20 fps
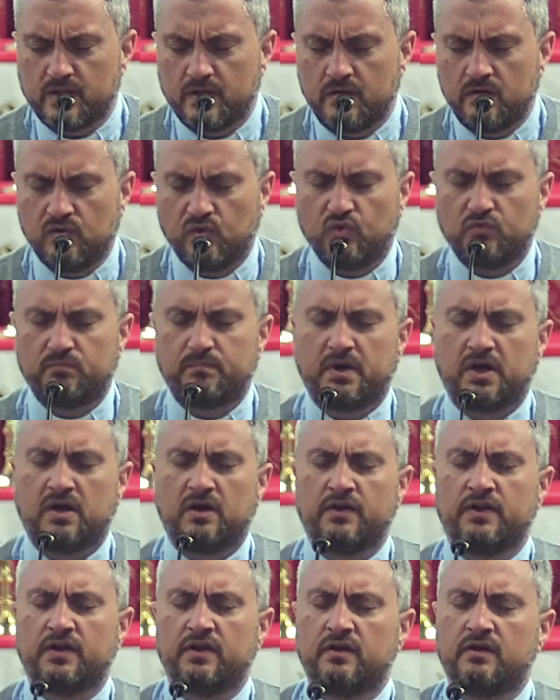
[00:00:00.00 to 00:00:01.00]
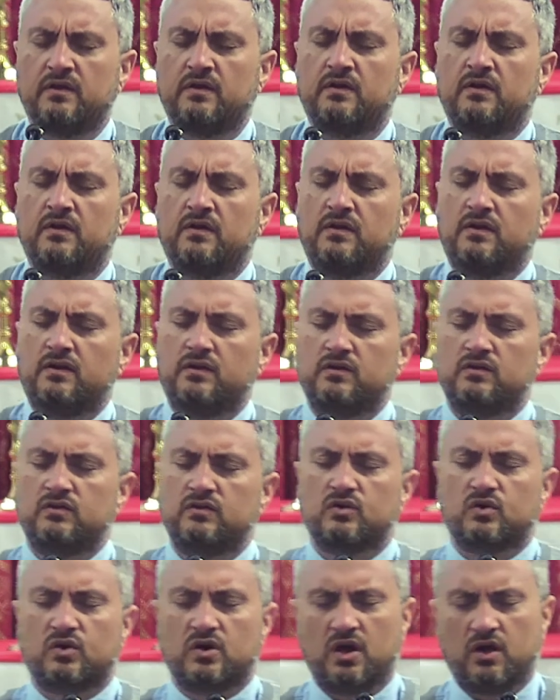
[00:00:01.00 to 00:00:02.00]
Lord, by
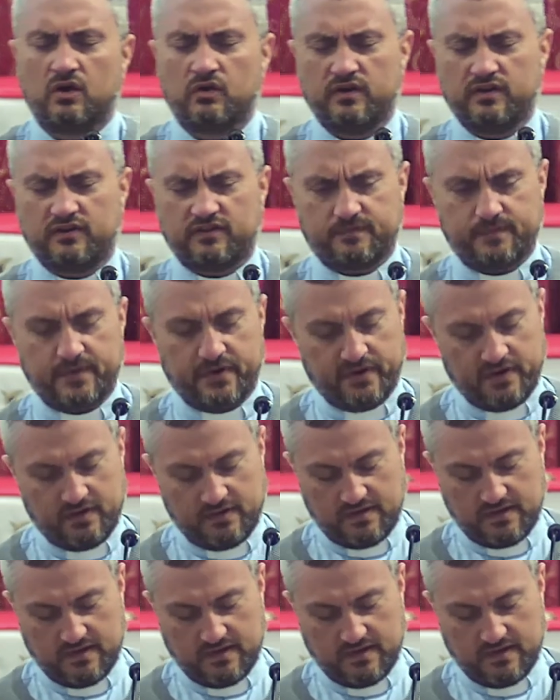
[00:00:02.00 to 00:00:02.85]
your Holy Spirit.